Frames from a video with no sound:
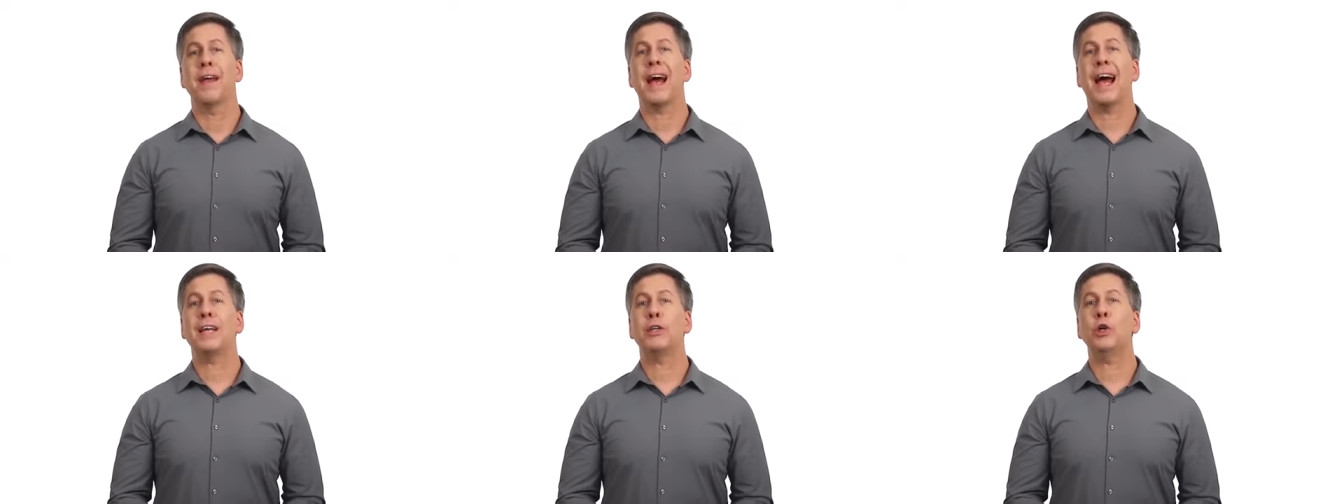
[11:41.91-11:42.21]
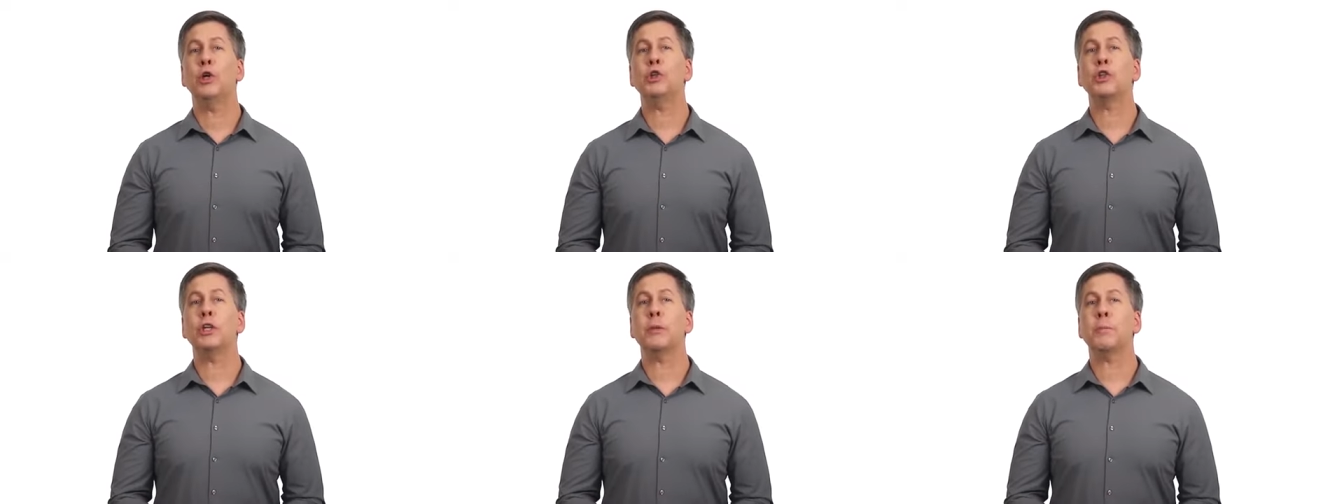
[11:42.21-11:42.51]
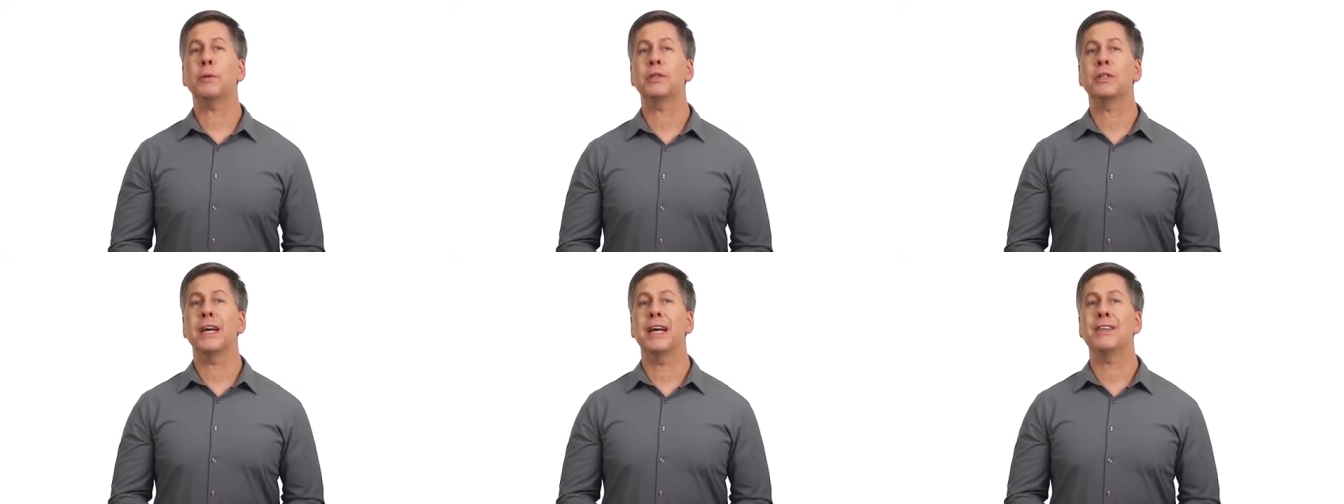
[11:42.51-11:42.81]
I usually
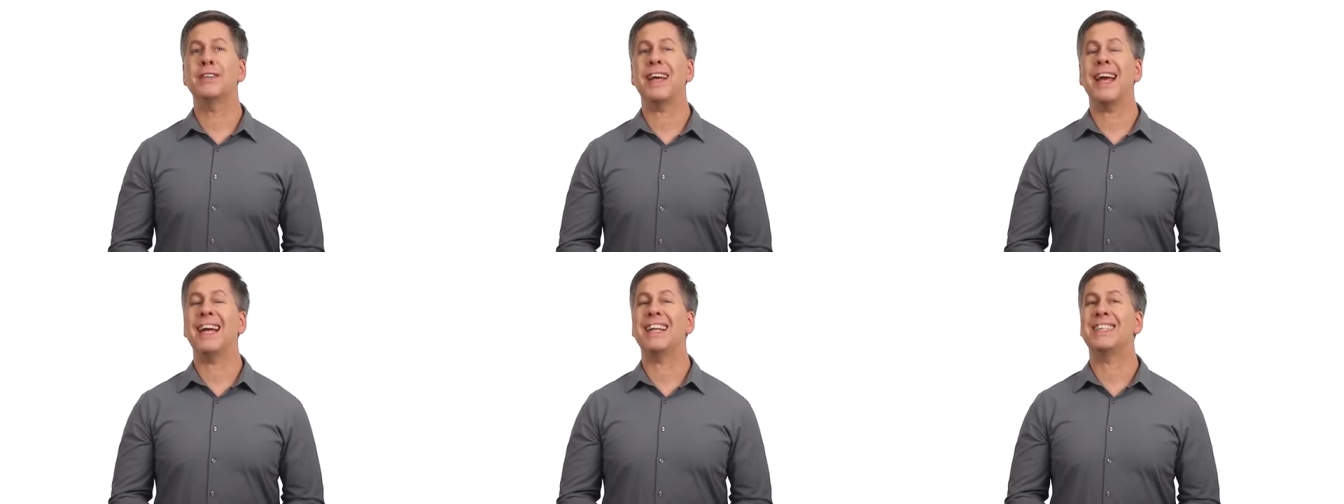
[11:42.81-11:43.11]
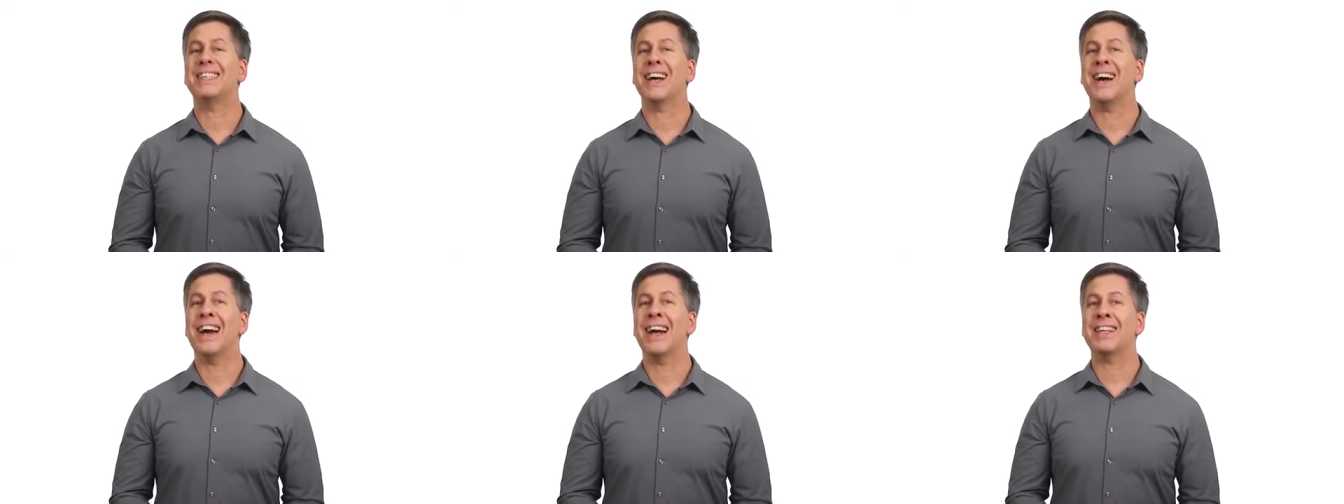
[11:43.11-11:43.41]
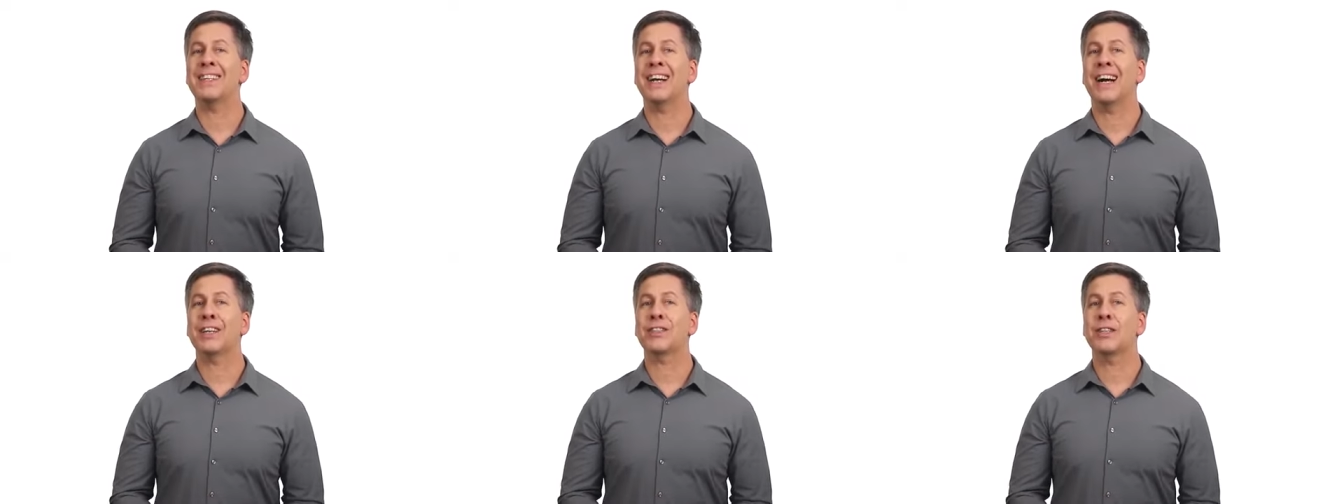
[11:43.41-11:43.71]
present a
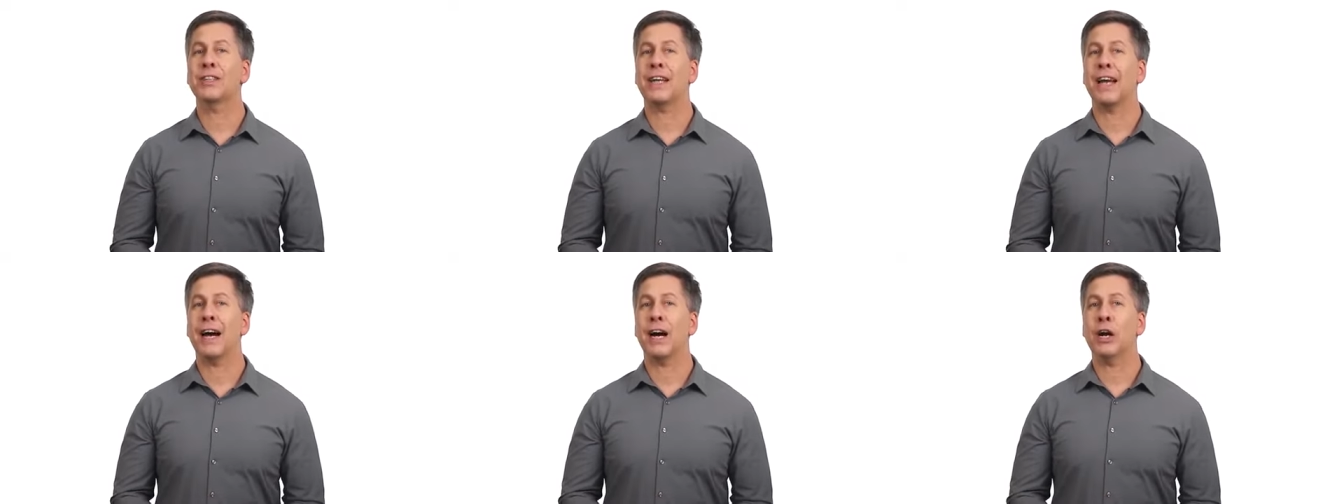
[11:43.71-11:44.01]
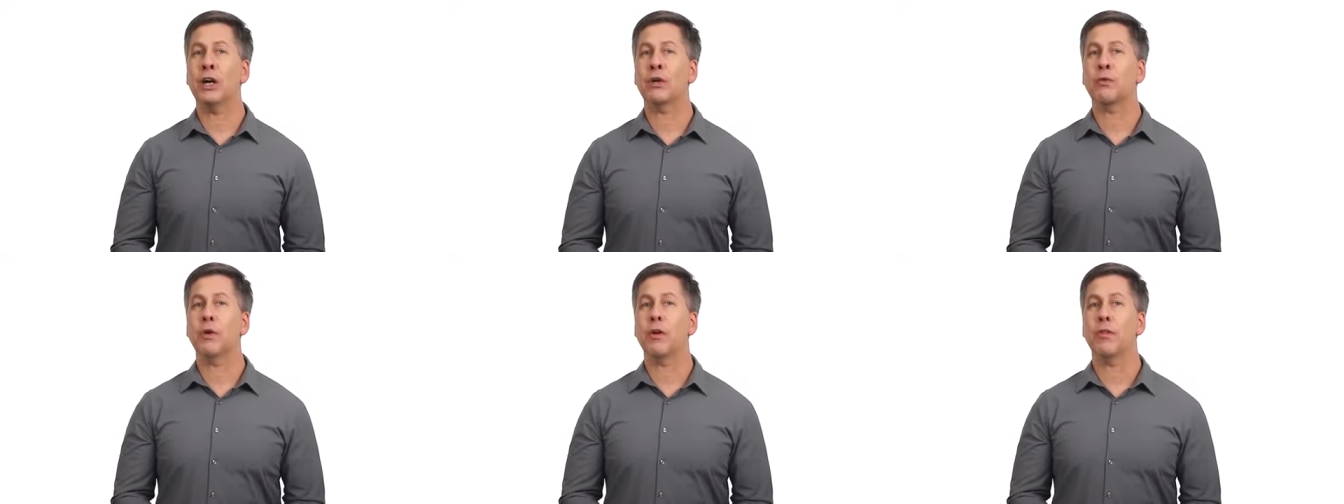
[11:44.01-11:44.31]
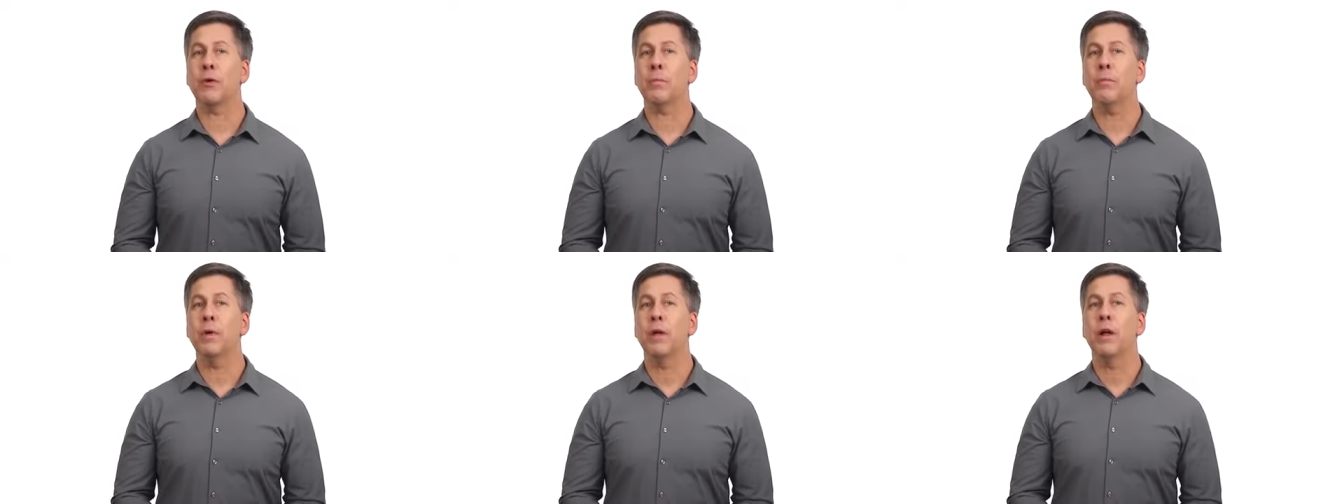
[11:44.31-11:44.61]
diagnostic
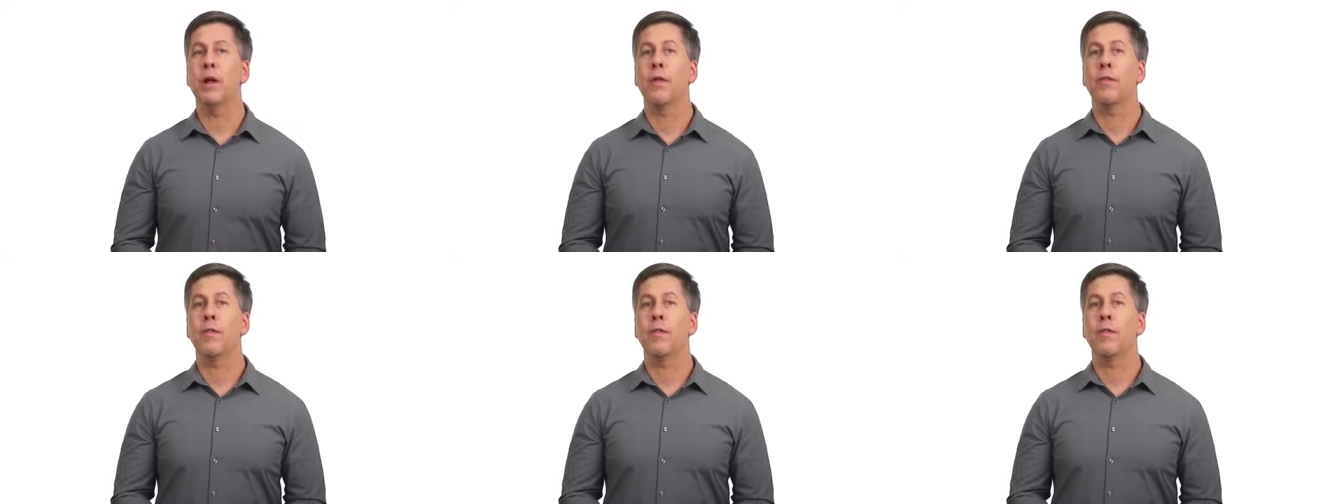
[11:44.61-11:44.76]
algorithm